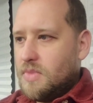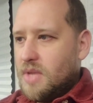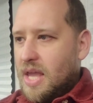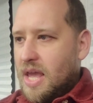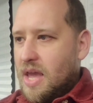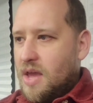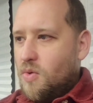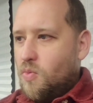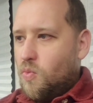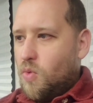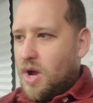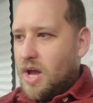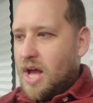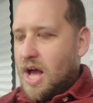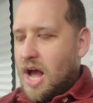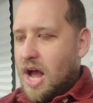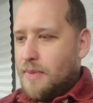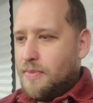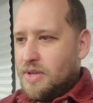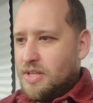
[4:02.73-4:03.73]
and what
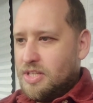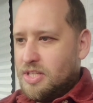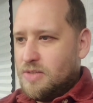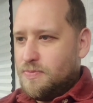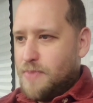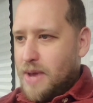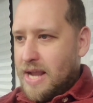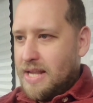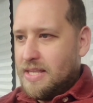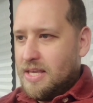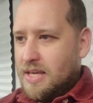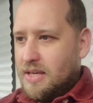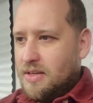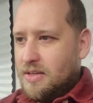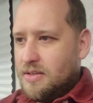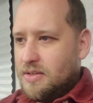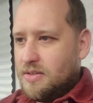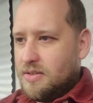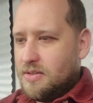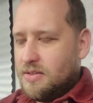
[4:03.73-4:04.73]
I'm inspecting,
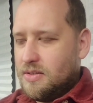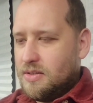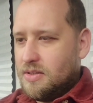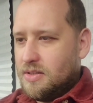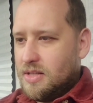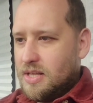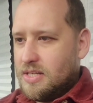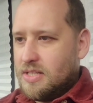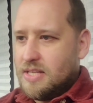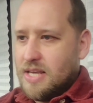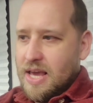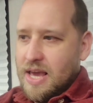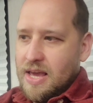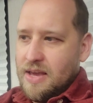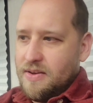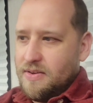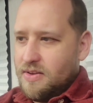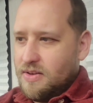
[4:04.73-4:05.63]
let's say,